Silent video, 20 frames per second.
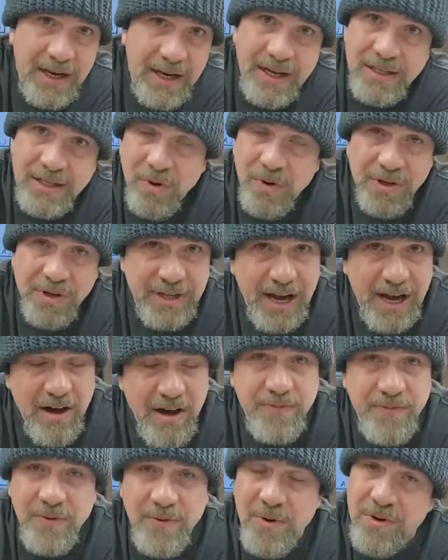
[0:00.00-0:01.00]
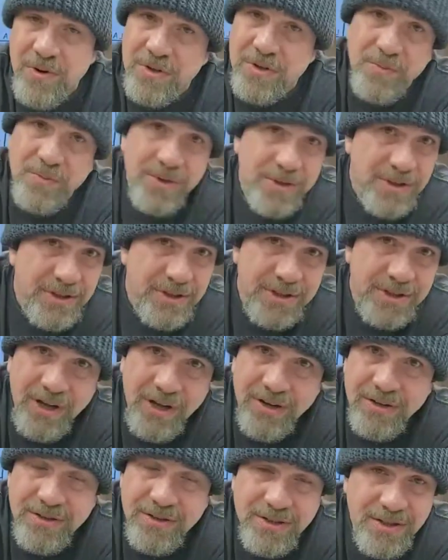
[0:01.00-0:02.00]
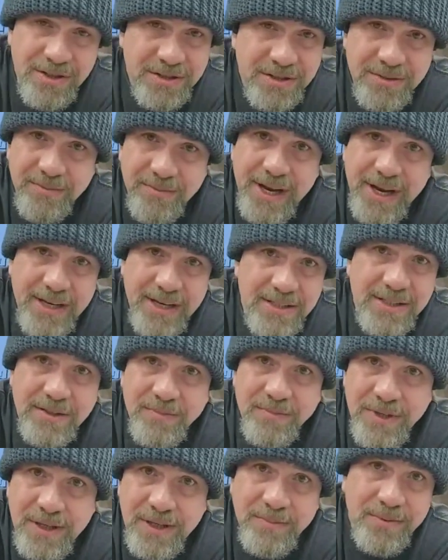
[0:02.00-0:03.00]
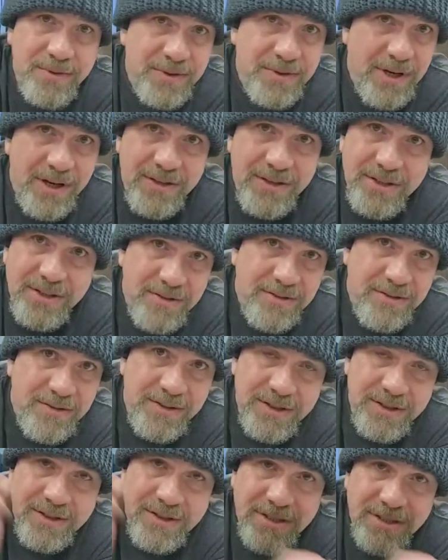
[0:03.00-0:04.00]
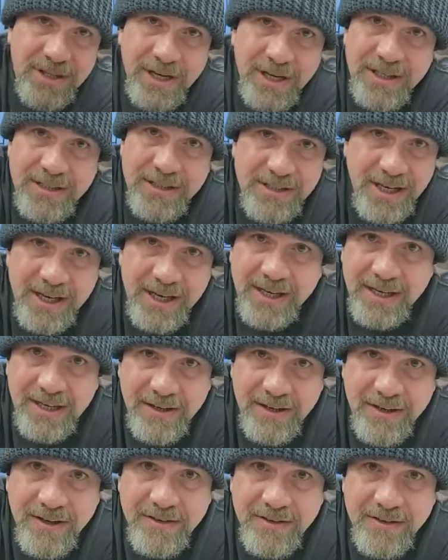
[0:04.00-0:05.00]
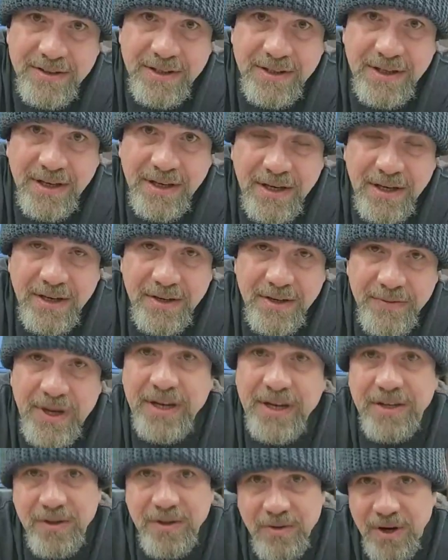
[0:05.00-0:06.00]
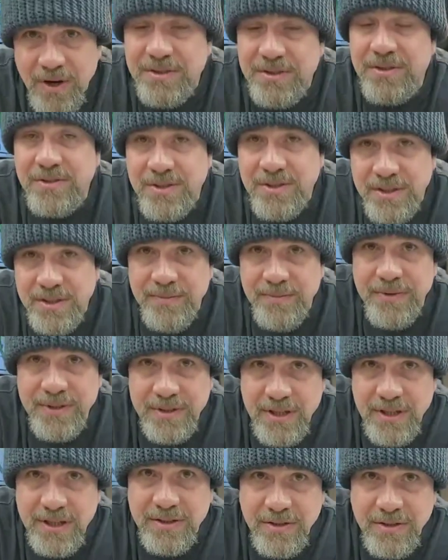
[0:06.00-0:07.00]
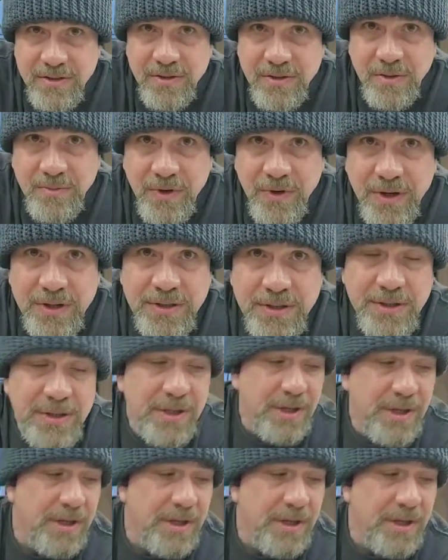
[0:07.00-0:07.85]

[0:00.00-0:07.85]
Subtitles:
And it's worked out for us because y'all are such amazing people. Y'all generally just kind of take care of it. Thank you all so simply. Thank you so much.